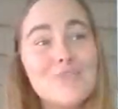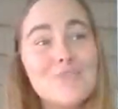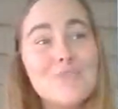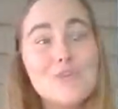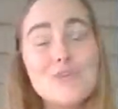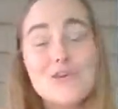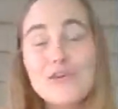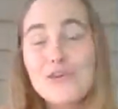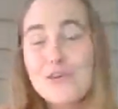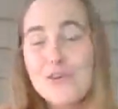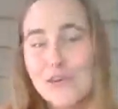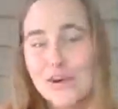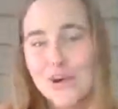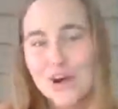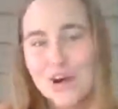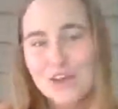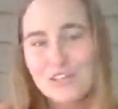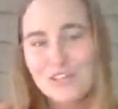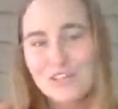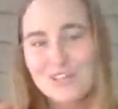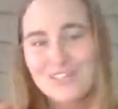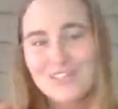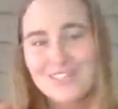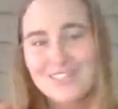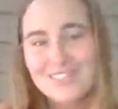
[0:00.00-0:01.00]
pure
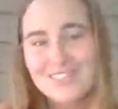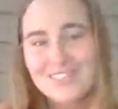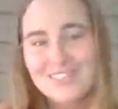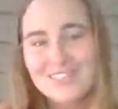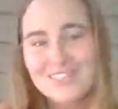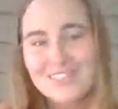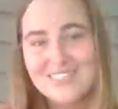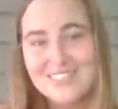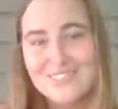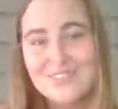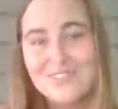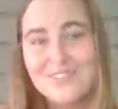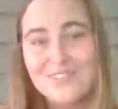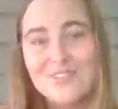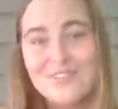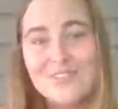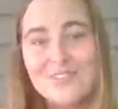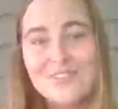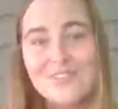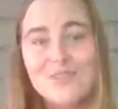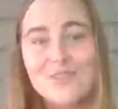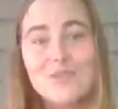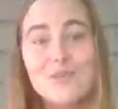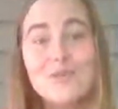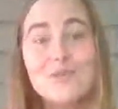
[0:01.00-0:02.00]
consciousness,
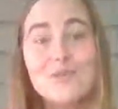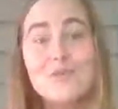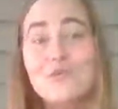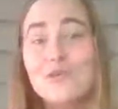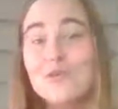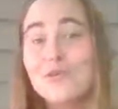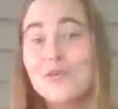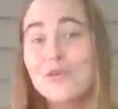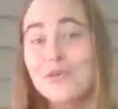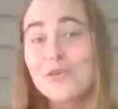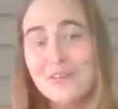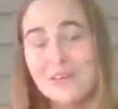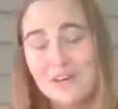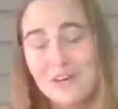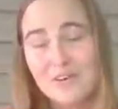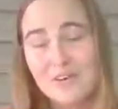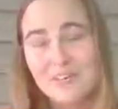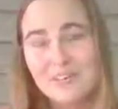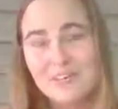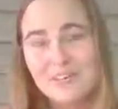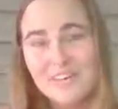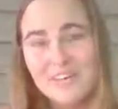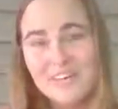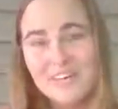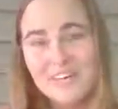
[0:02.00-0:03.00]
with pure
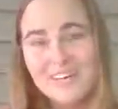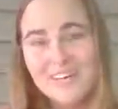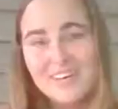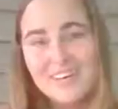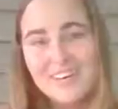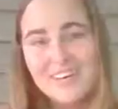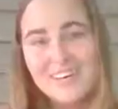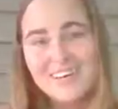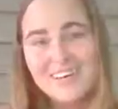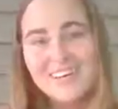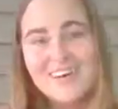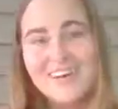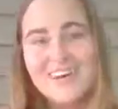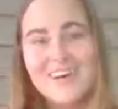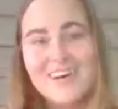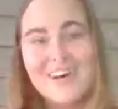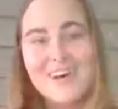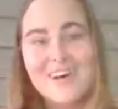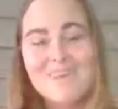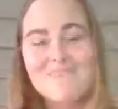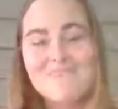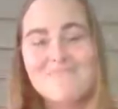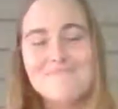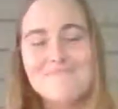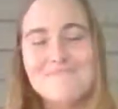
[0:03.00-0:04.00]
love,
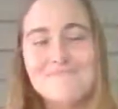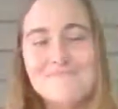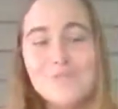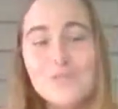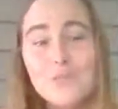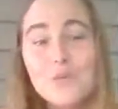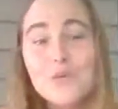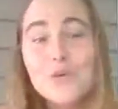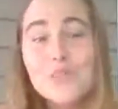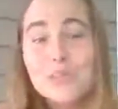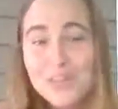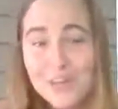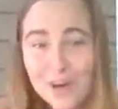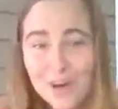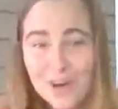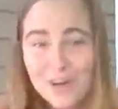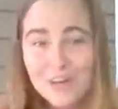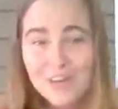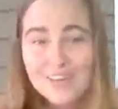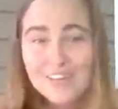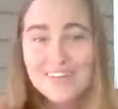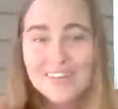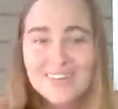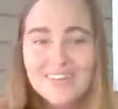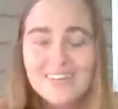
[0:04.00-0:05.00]
with
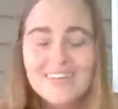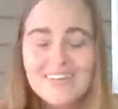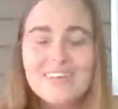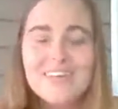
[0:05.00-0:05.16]
God.